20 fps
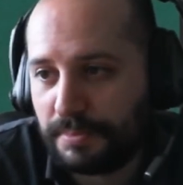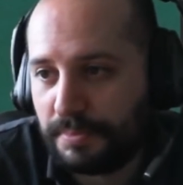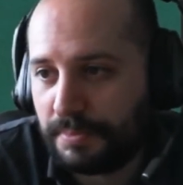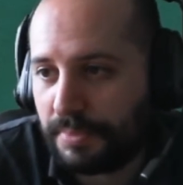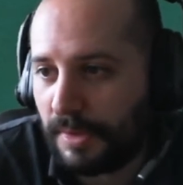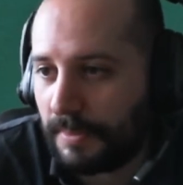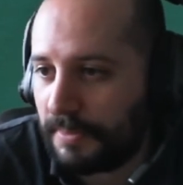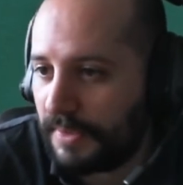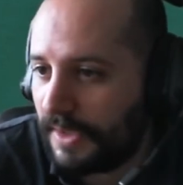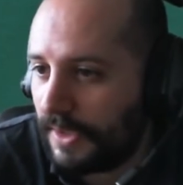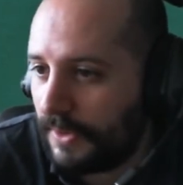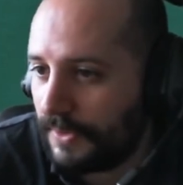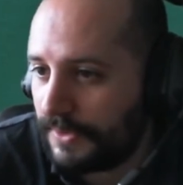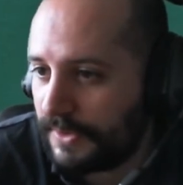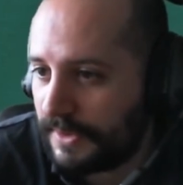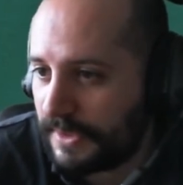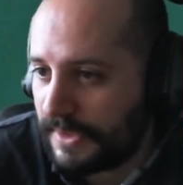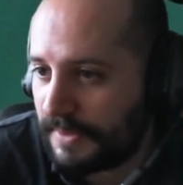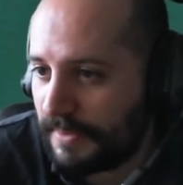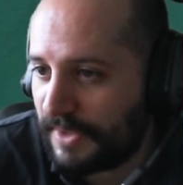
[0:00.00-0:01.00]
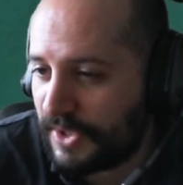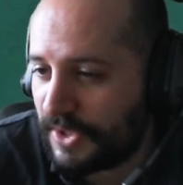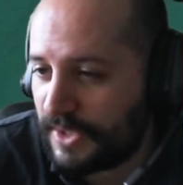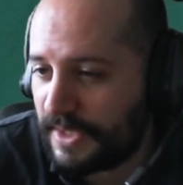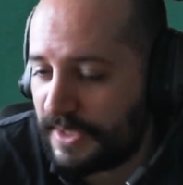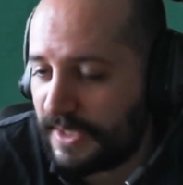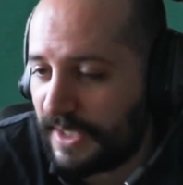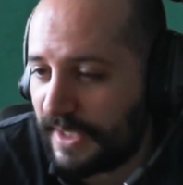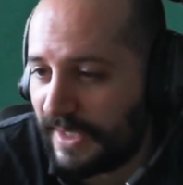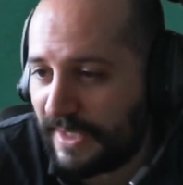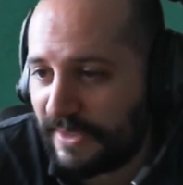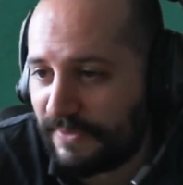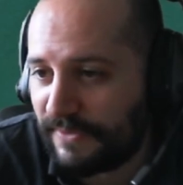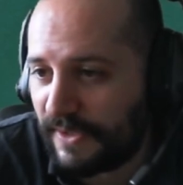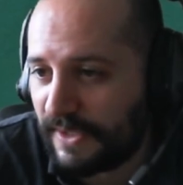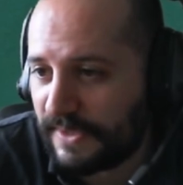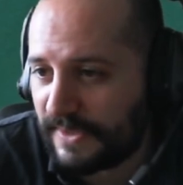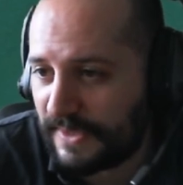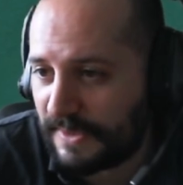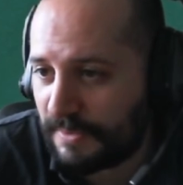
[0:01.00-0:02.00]
pop out the special attack as
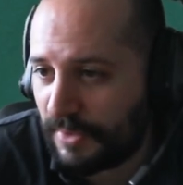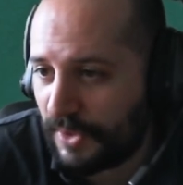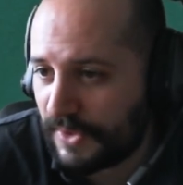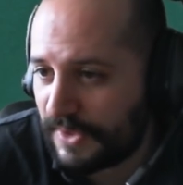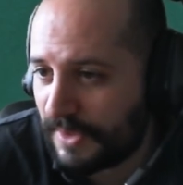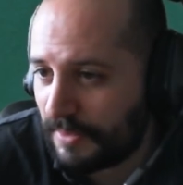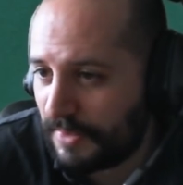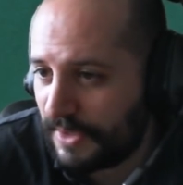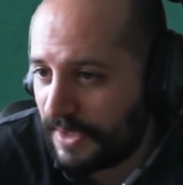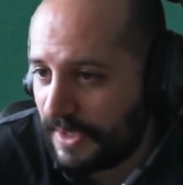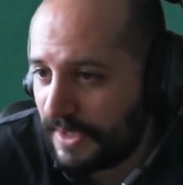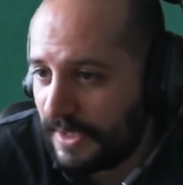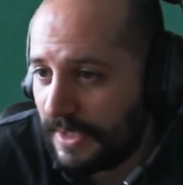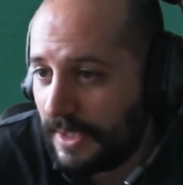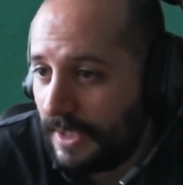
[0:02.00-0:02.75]
fast as possible,